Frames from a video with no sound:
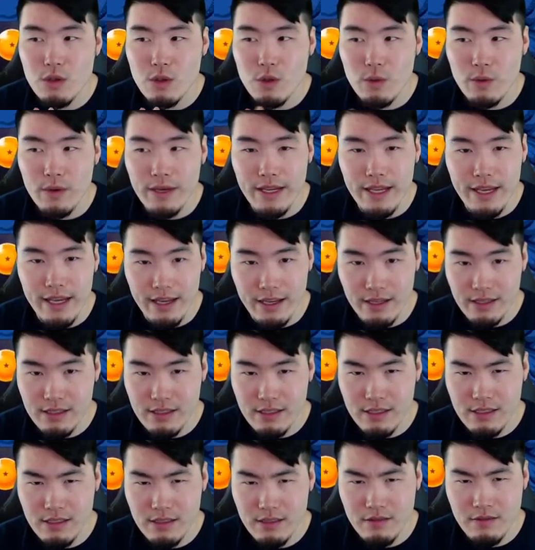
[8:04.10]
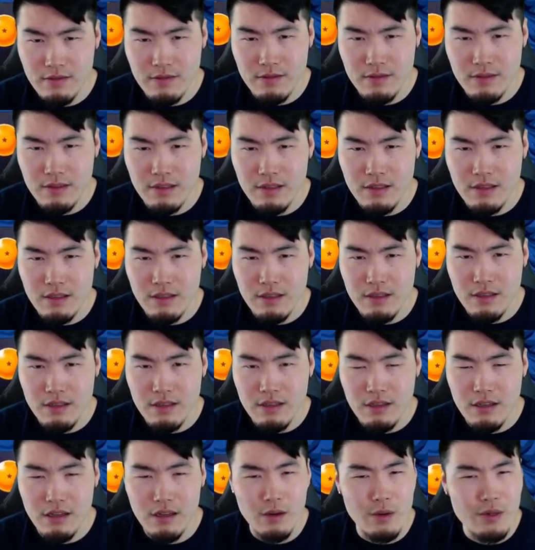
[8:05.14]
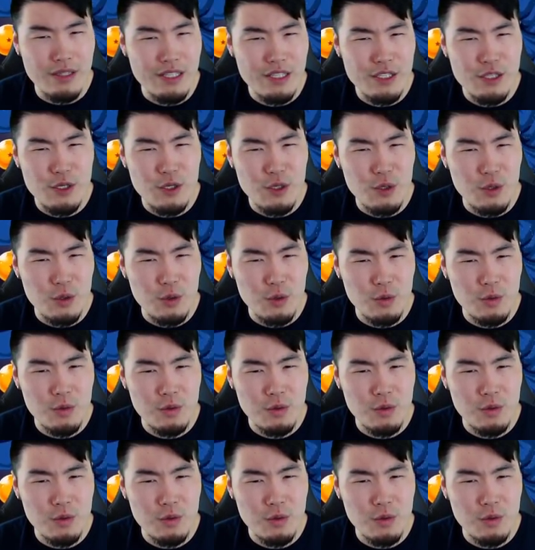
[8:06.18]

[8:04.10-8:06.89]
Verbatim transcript: three hits, or was it two?